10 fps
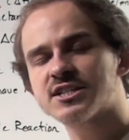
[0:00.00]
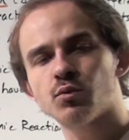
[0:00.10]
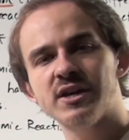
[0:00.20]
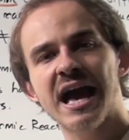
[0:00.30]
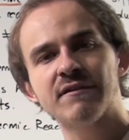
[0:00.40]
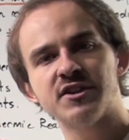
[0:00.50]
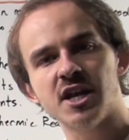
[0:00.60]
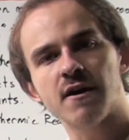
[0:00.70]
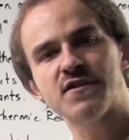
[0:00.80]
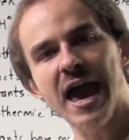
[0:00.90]
as we have
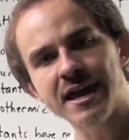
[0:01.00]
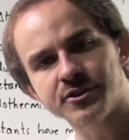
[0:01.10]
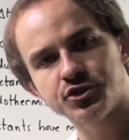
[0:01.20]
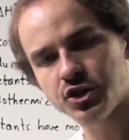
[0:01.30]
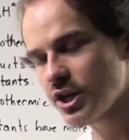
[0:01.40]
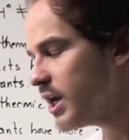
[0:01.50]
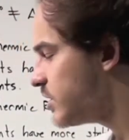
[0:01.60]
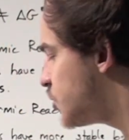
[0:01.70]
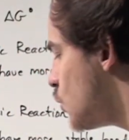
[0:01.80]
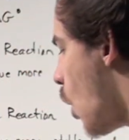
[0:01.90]
enough energy
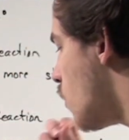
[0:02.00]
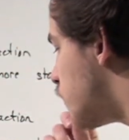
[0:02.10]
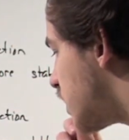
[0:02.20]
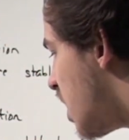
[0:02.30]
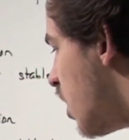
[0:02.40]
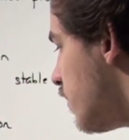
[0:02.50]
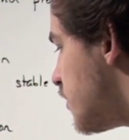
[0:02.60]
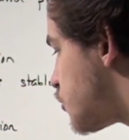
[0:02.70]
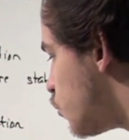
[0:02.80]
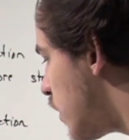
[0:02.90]
to overcome this